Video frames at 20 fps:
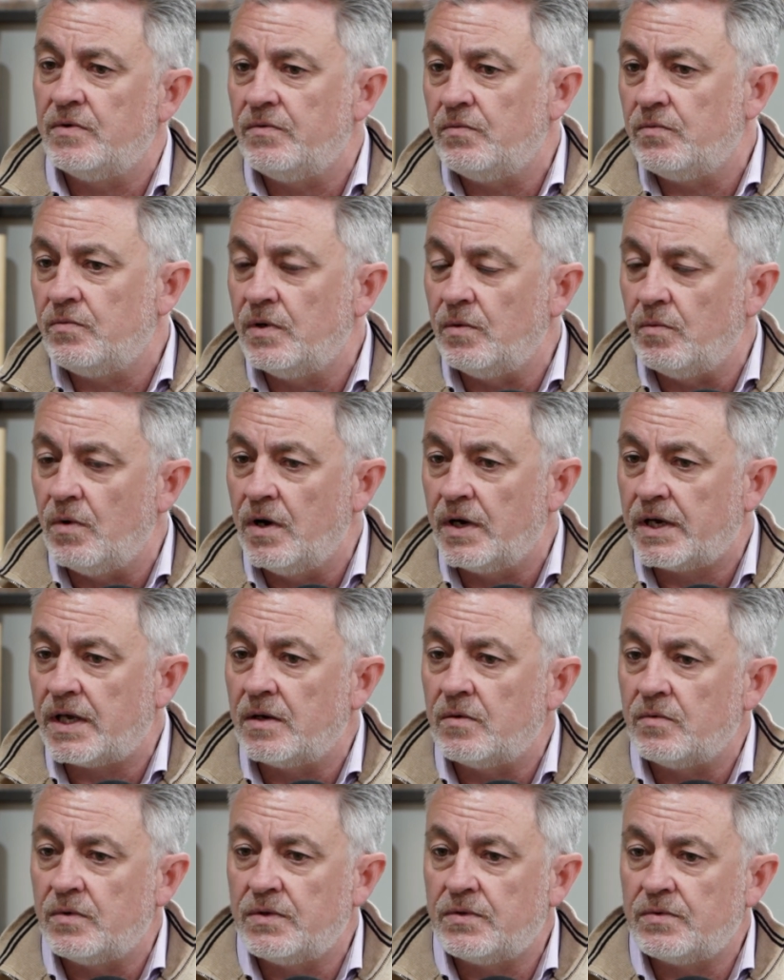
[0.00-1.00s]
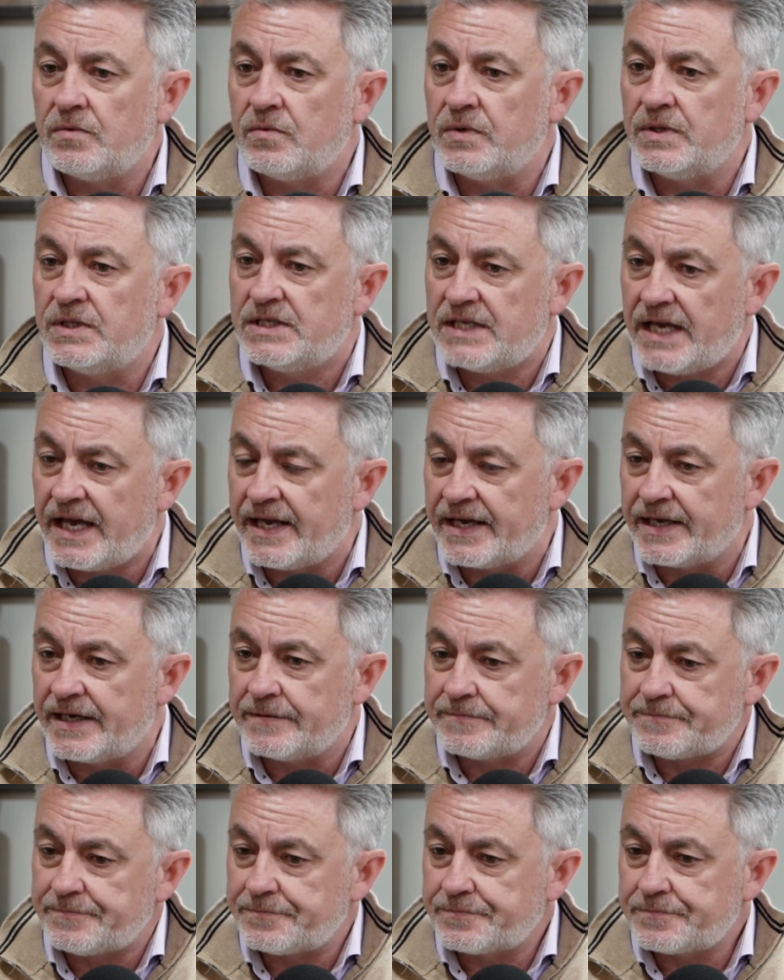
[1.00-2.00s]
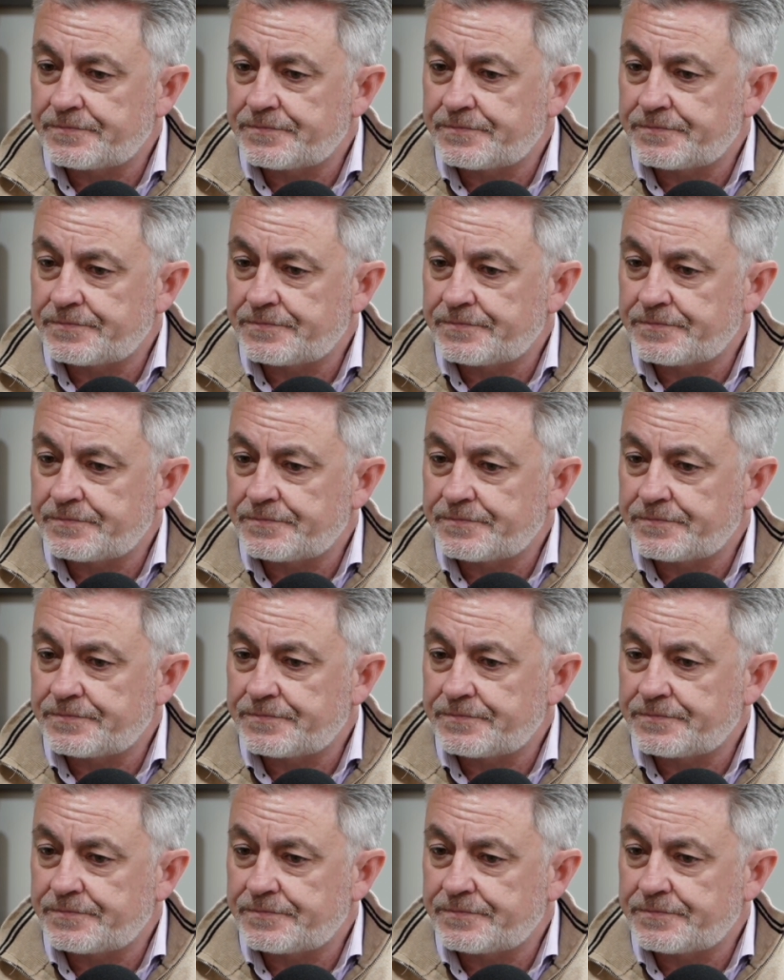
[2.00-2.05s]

we're, we're working with with Teg